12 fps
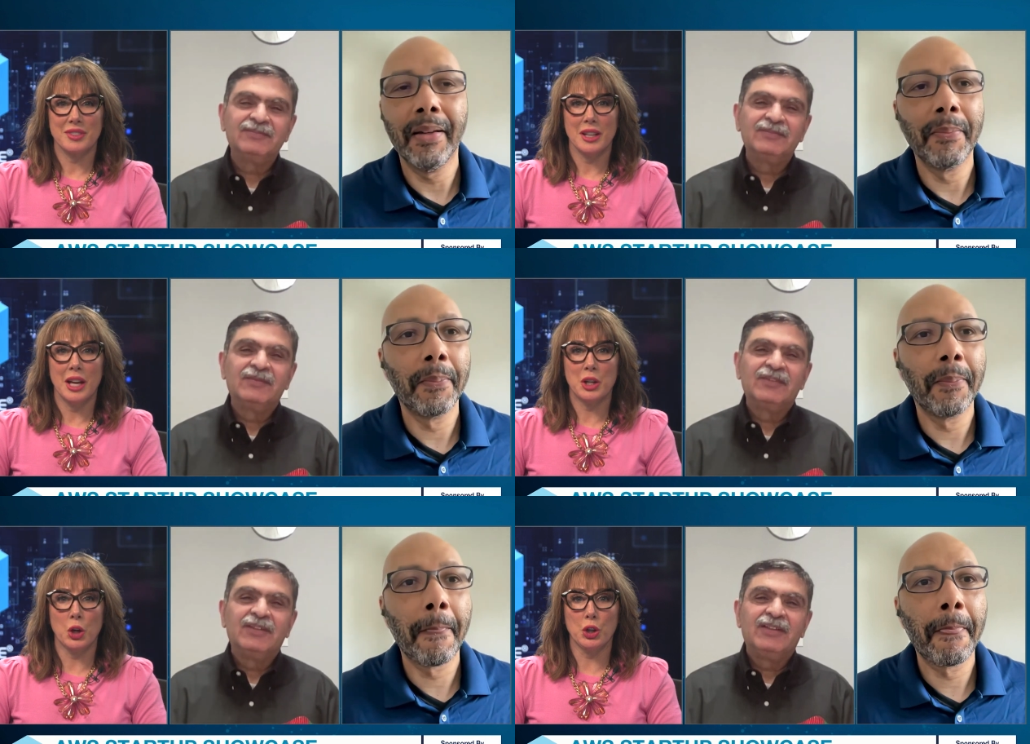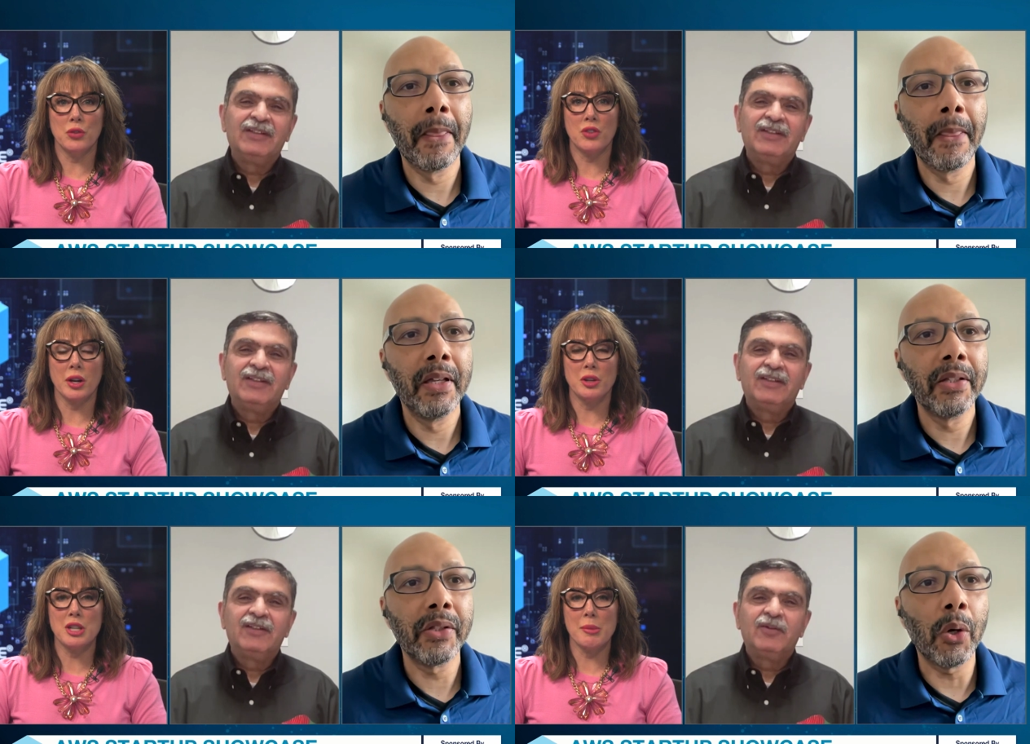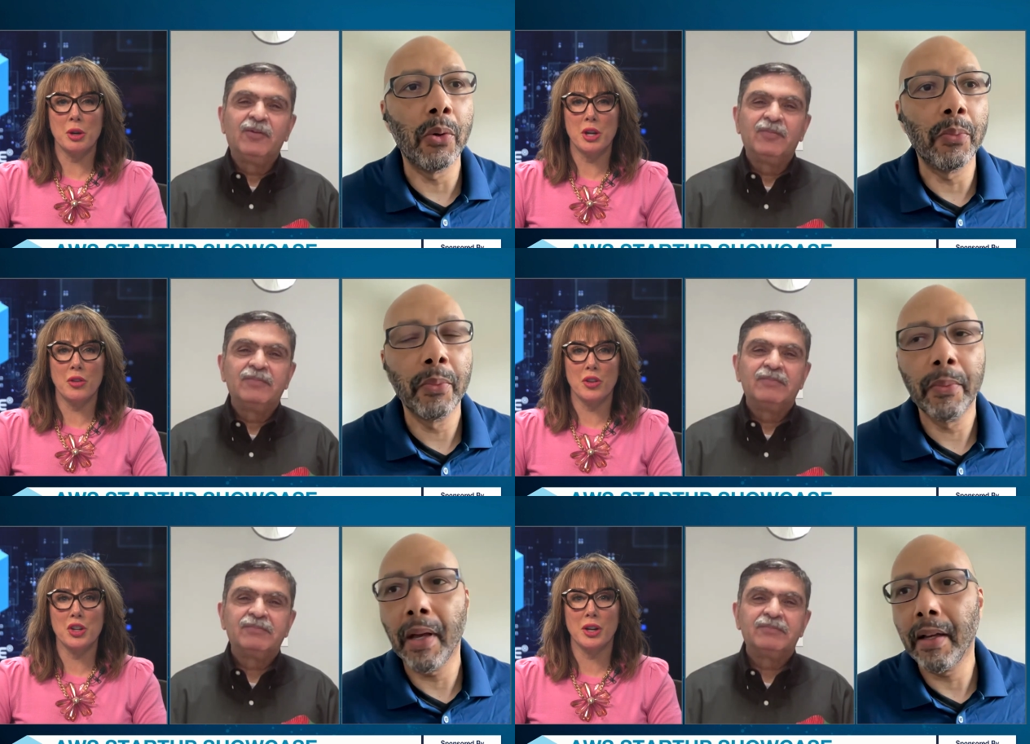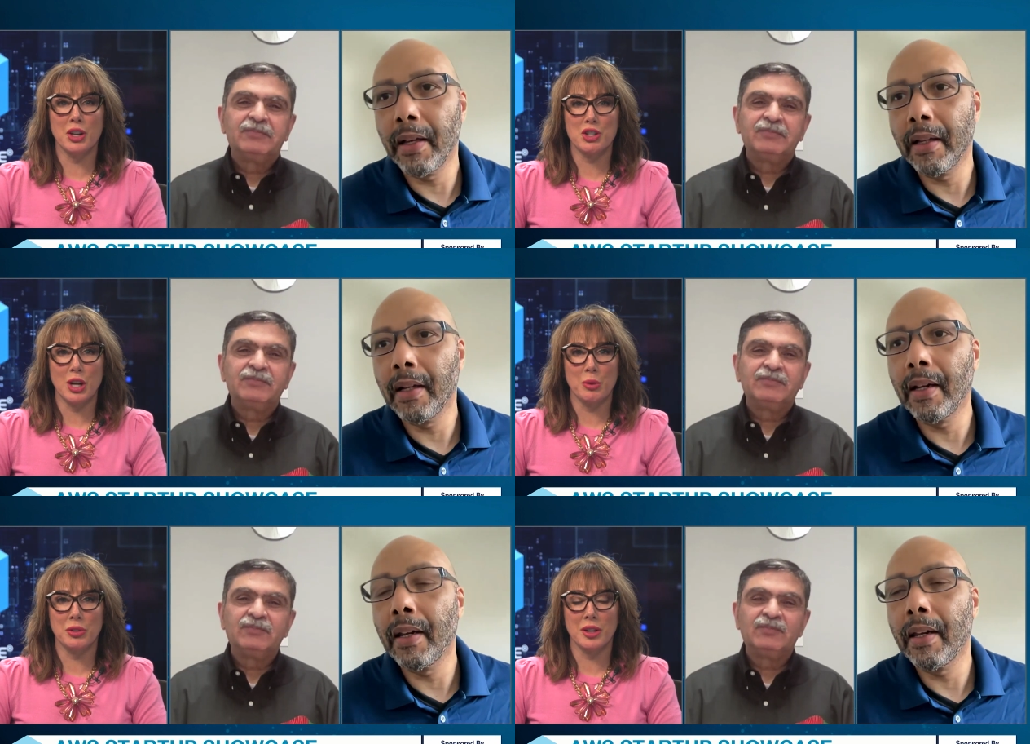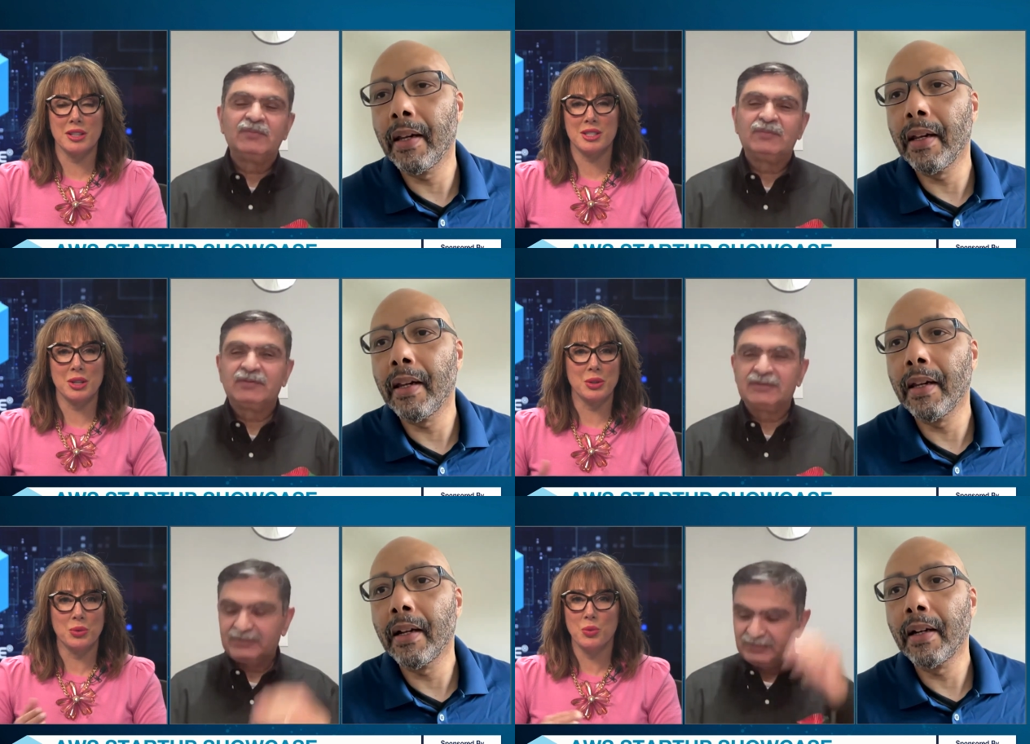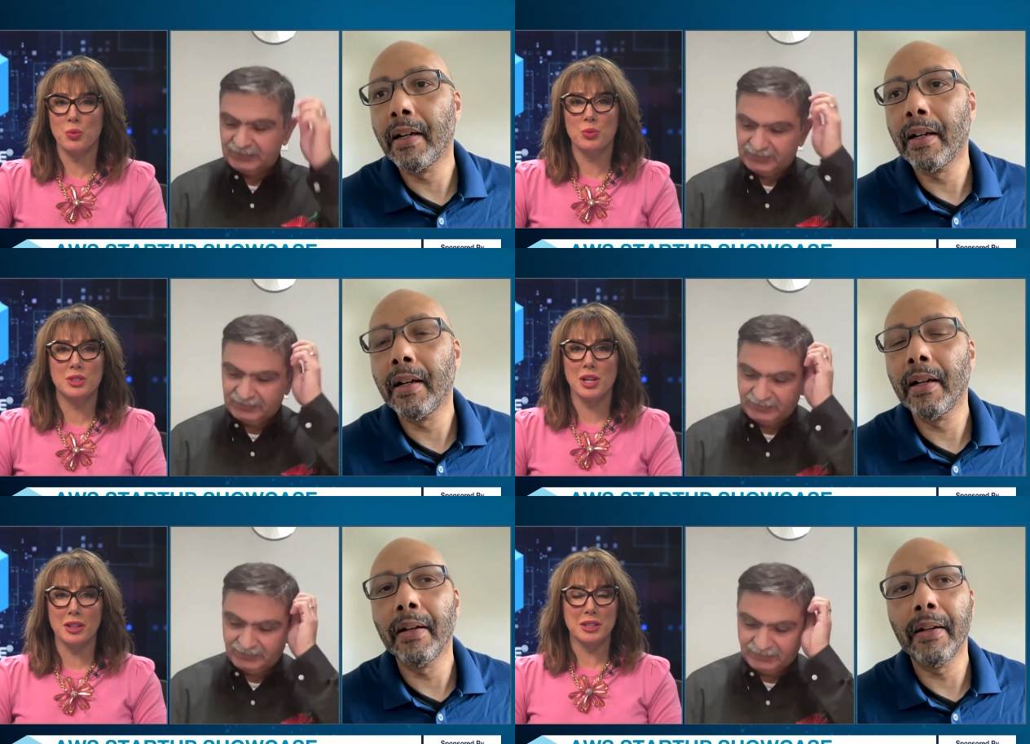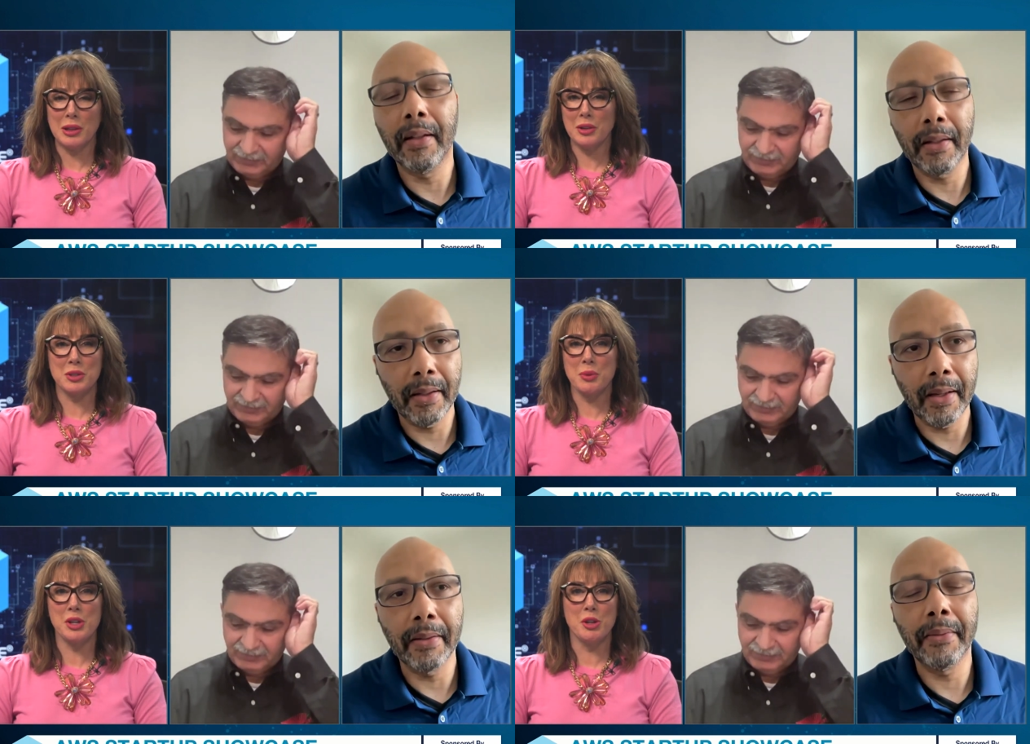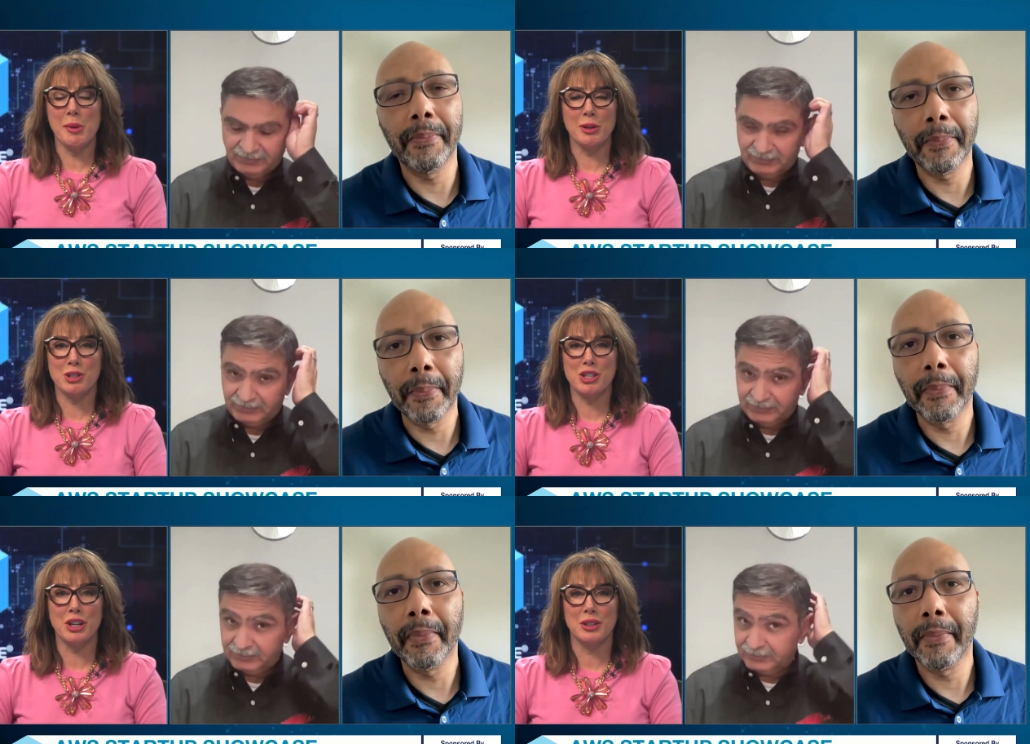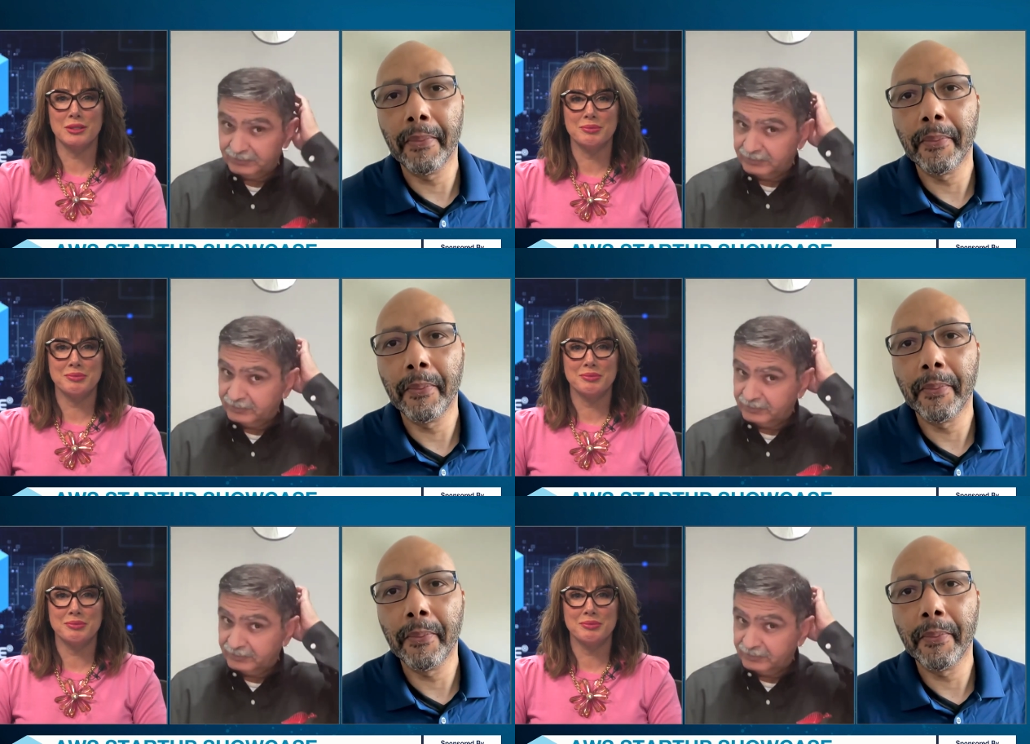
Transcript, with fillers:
Speaker 1: And Kirk, you've got a demo so, here that you're going to share with us. So t- tell us what you're about to share.